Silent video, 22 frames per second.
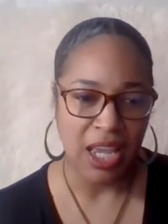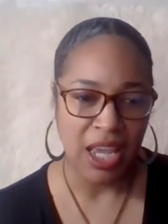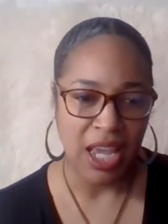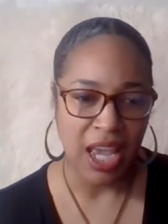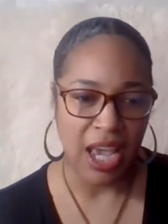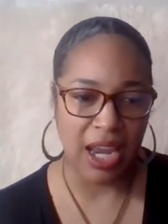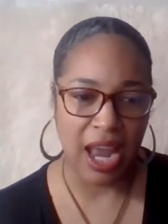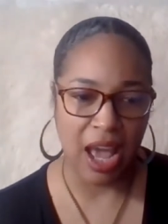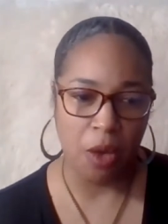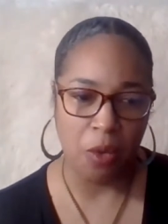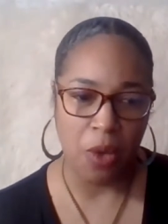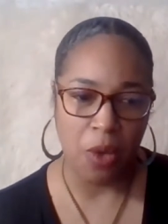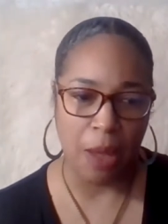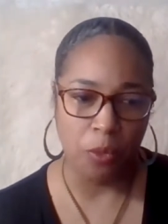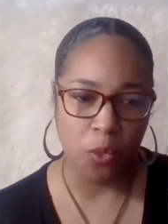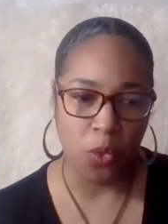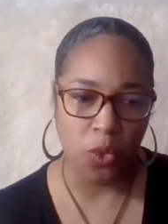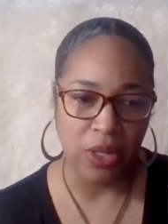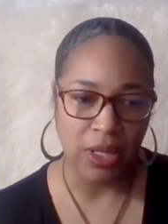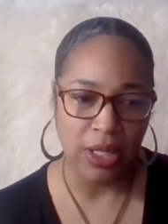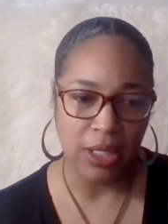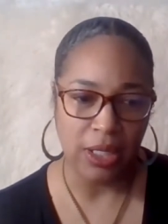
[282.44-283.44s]
And I'm
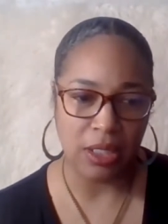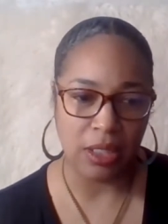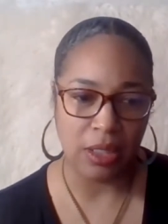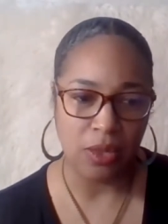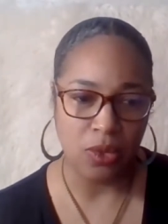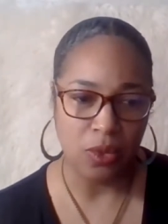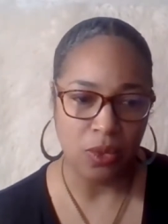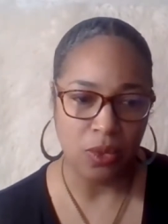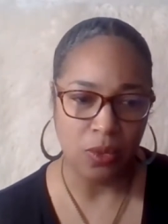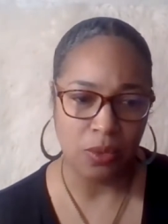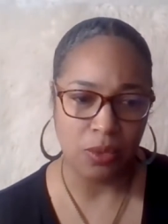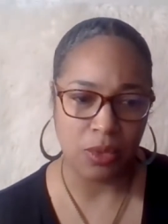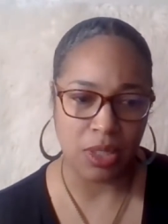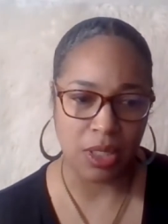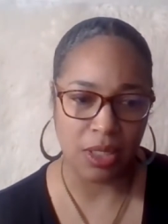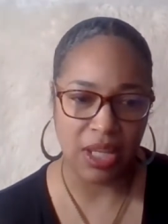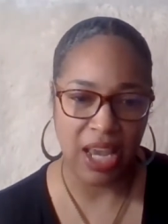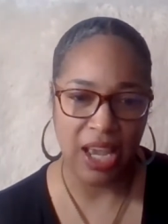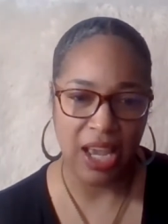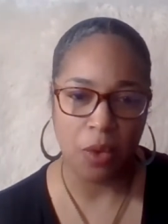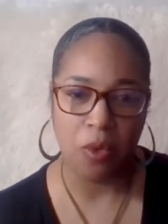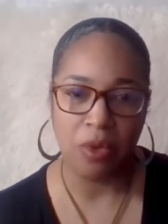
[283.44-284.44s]
willing to
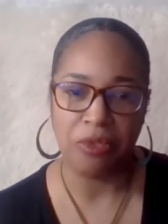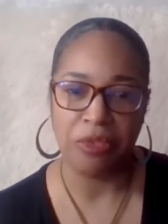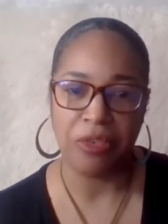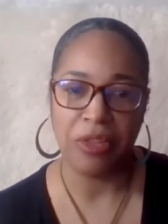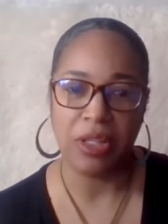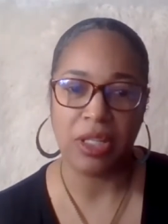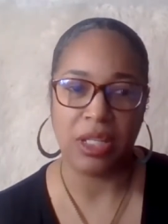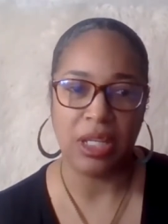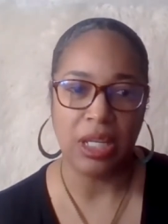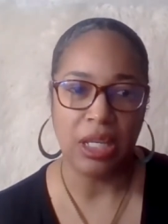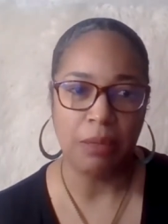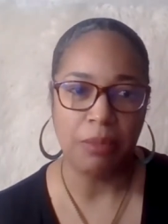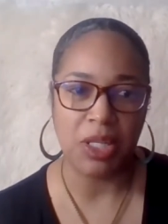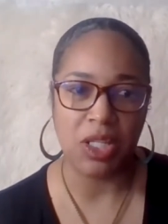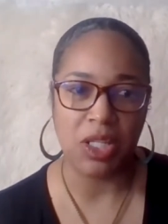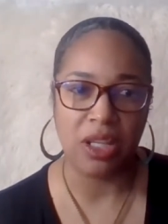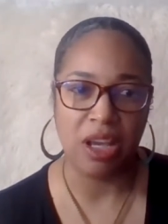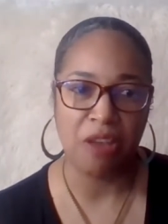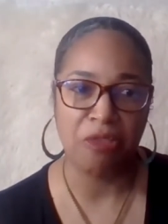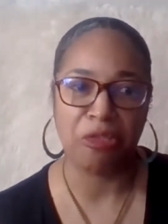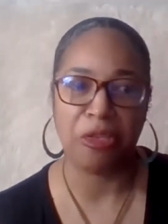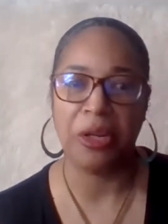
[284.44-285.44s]
take one for the team and
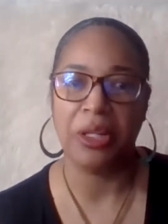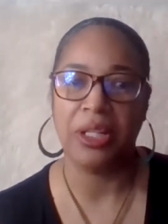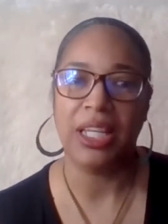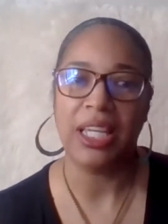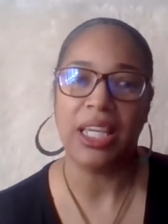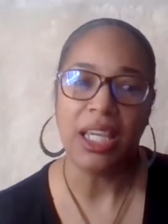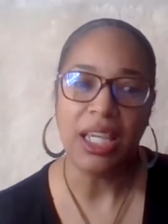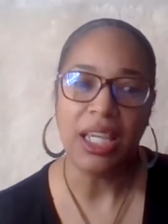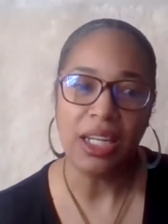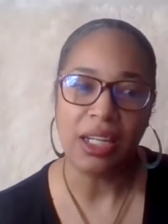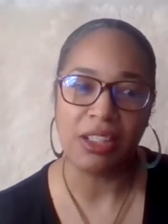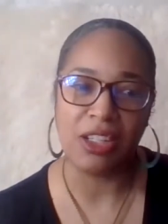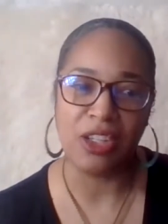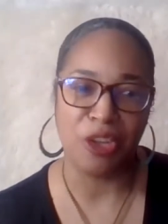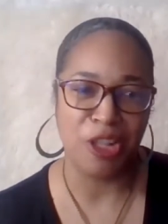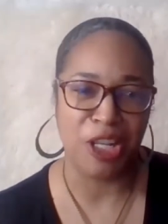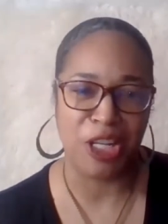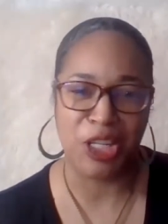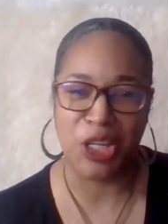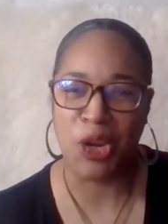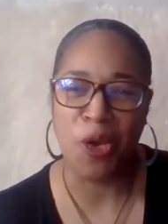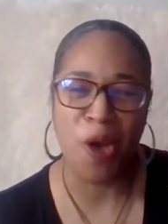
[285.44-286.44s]
suffer in the heat so
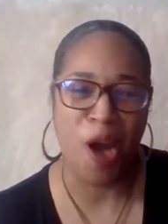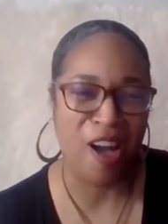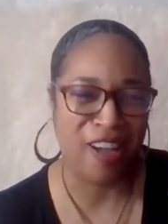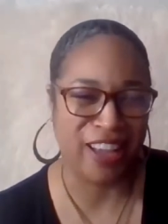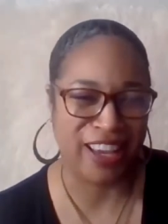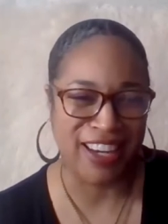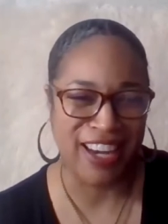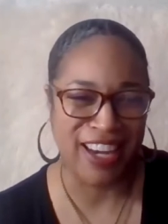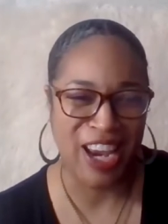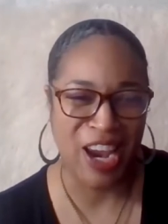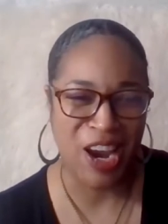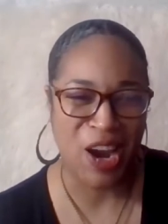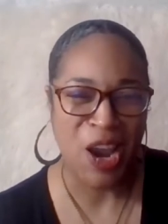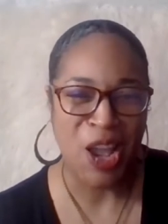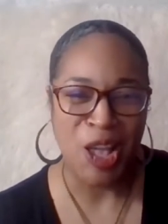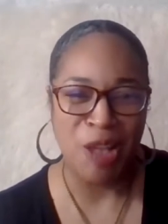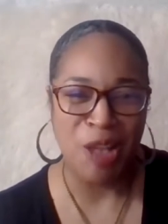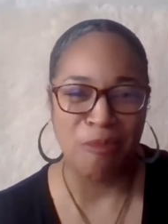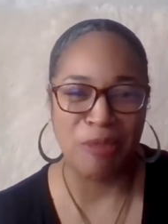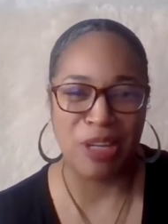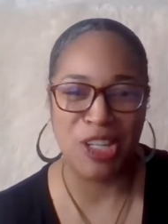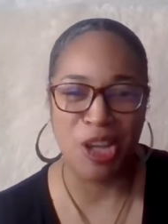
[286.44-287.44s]
that you all can hear.
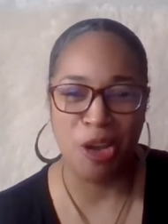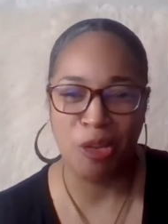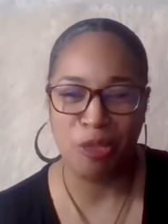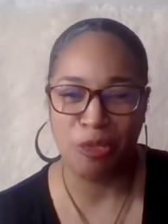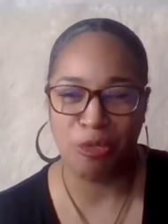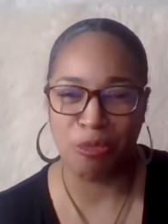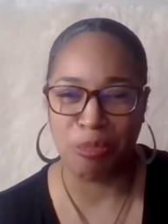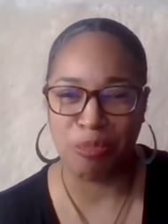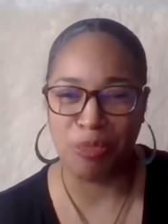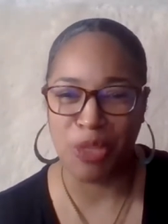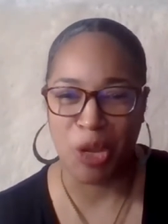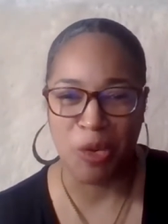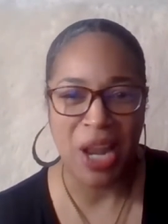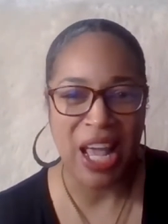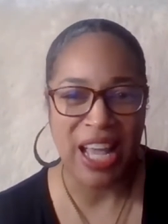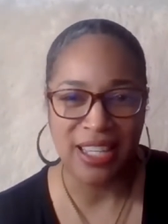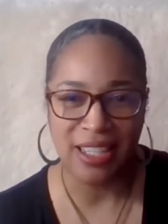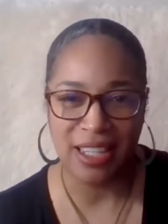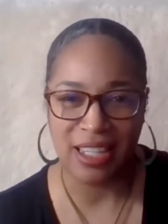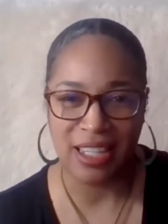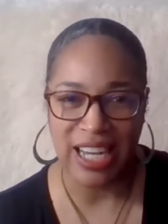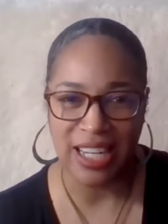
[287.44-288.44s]
But don't
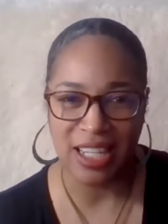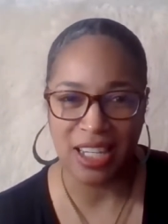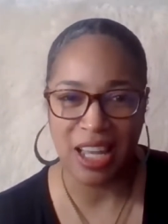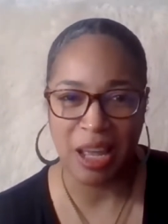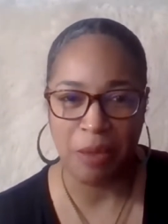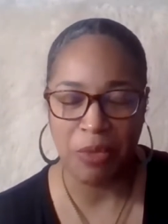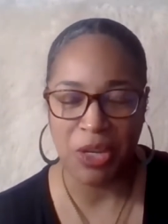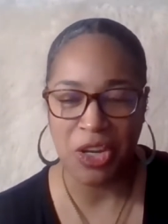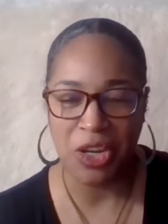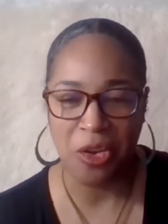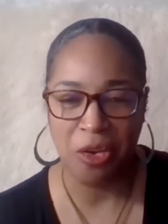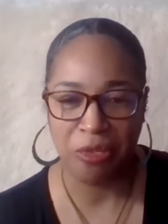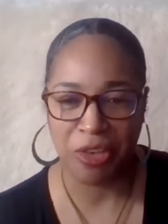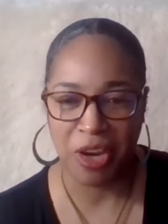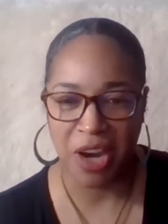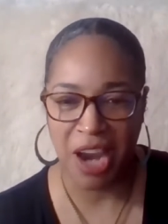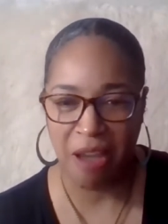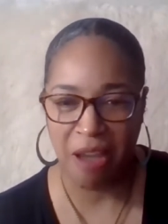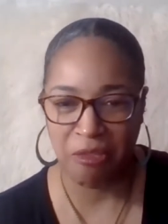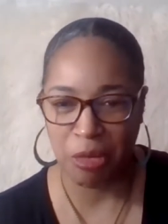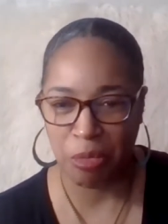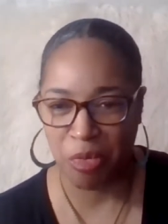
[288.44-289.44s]
hesitate to let me know if you're
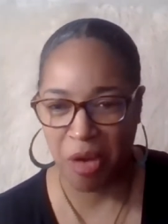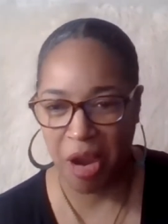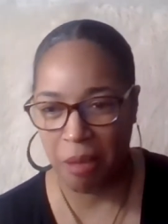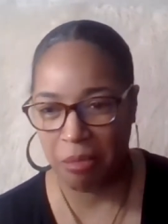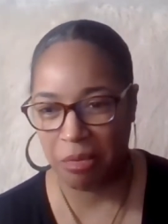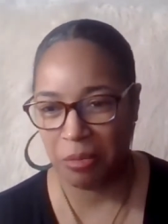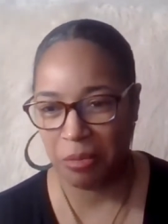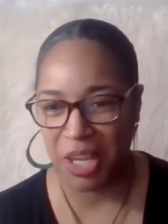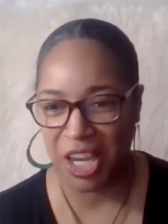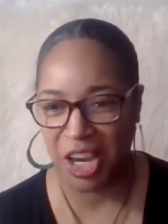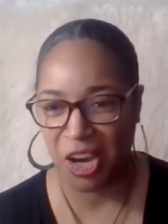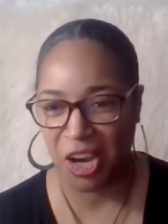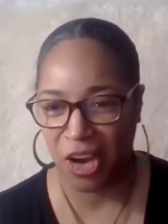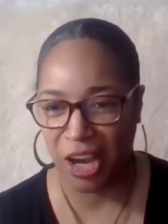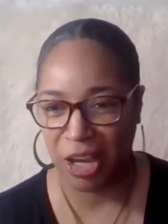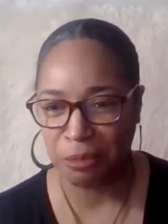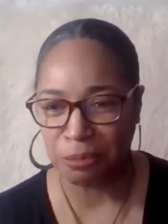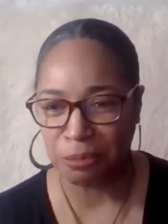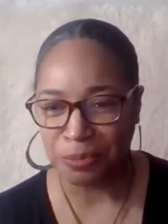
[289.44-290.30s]
having a problem hearing.